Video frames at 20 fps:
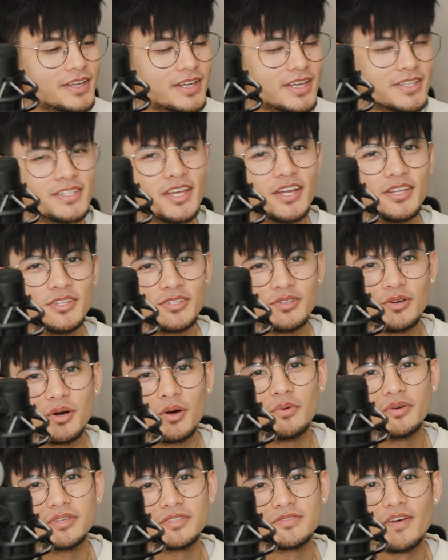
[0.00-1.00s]
and I tend to
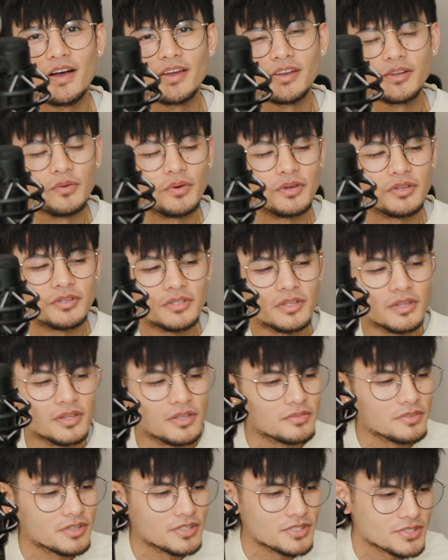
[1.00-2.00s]
always find a way to
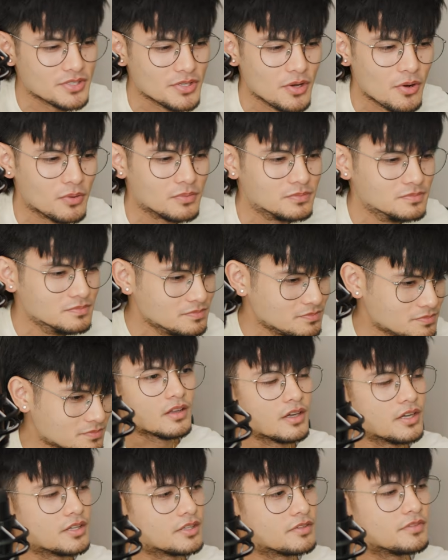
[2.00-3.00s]
deliver. So,
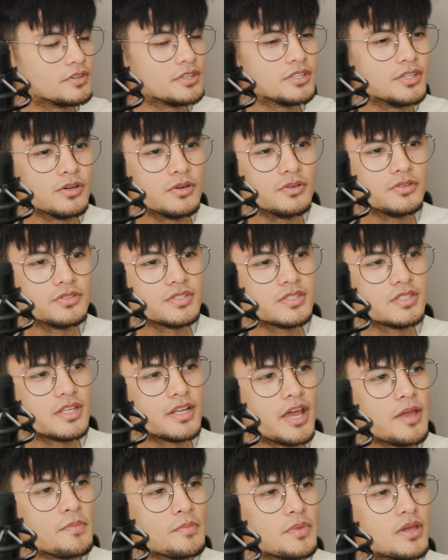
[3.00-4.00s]
and the videos
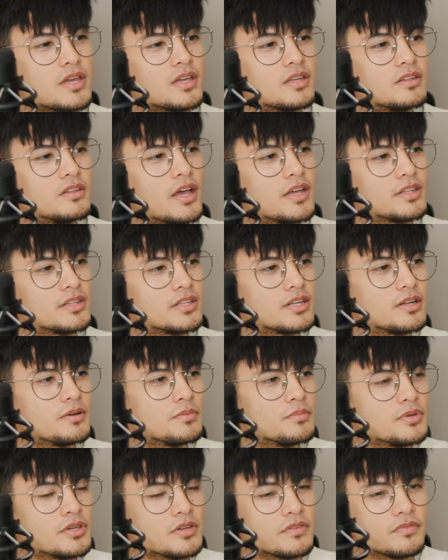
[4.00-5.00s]
that I made ended
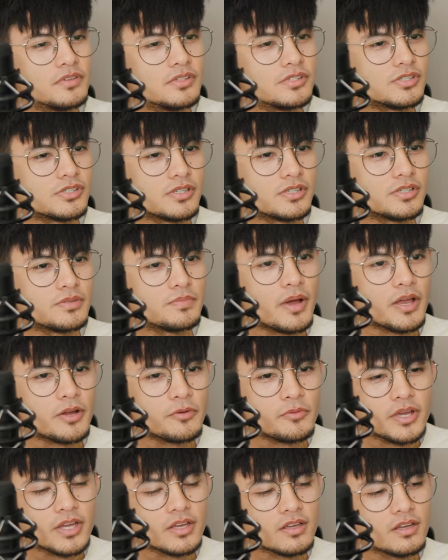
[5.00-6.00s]
up being featured by
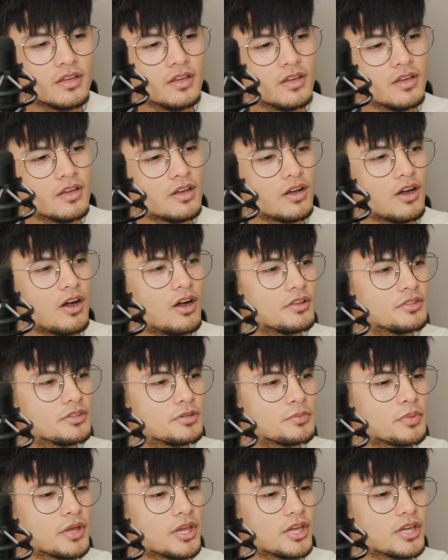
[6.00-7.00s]
Ring on
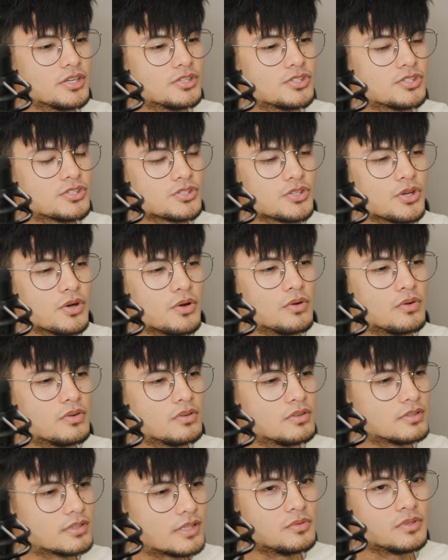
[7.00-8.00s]
their page. So
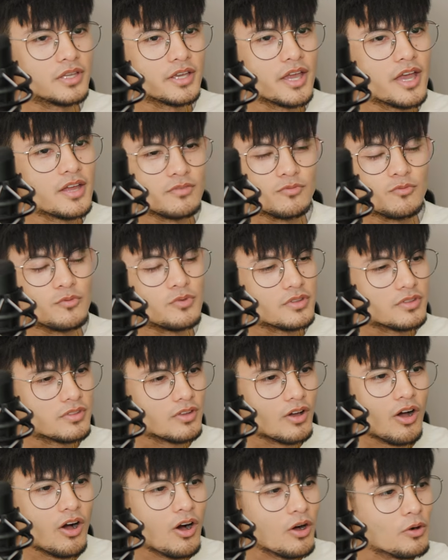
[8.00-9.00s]
again, with
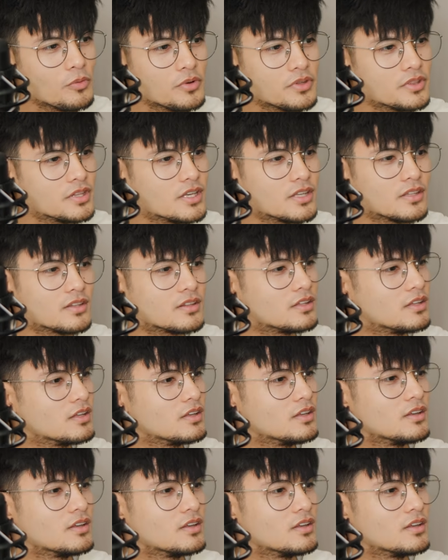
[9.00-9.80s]
all within